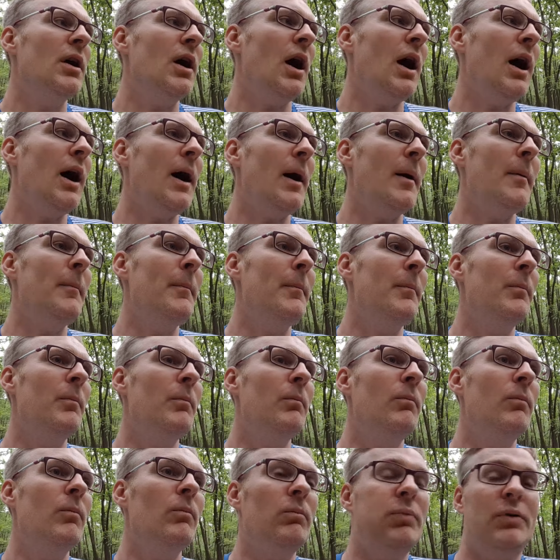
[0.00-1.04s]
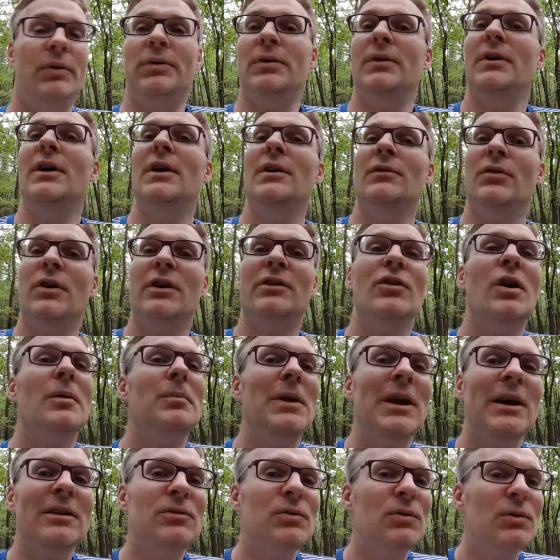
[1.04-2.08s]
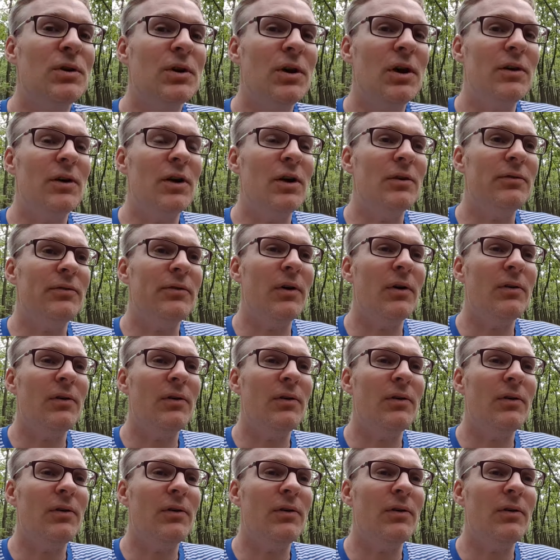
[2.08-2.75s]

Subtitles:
For example, I took a